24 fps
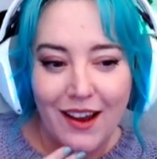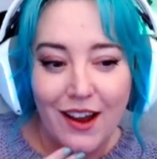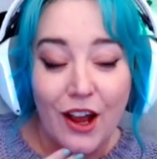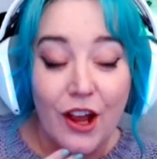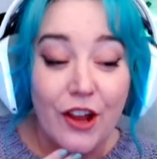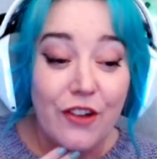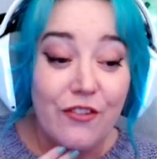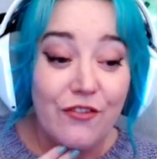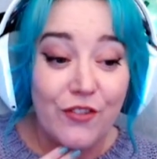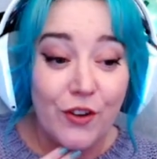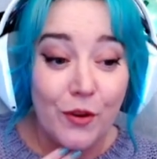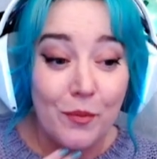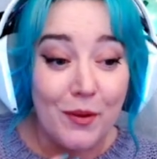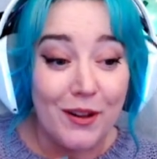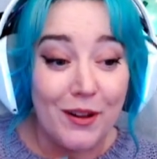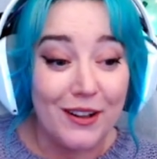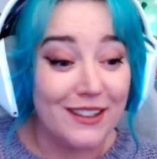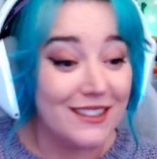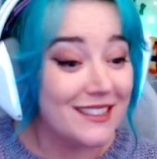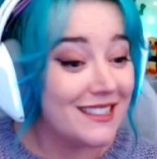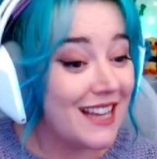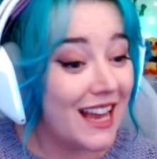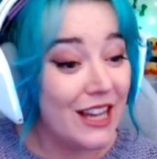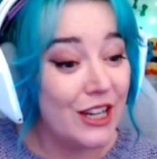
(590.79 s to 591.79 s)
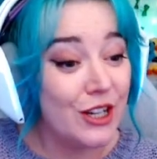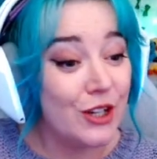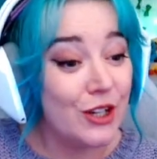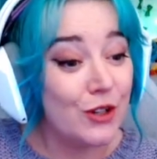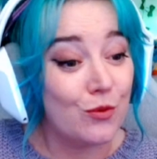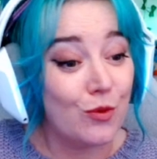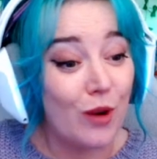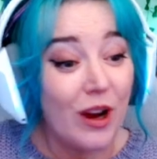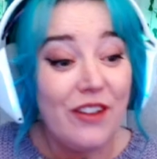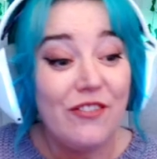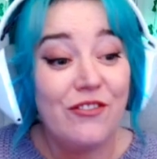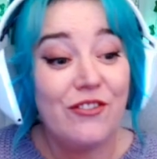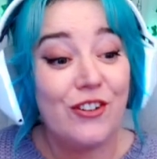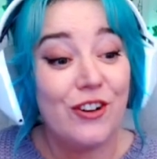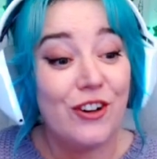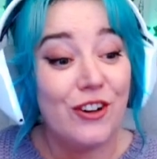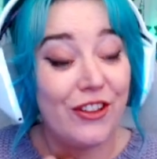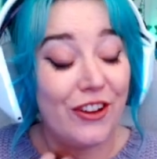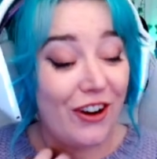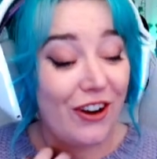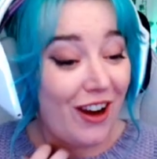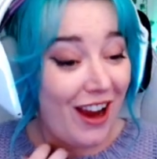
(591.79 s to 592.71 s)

A football is headed right for their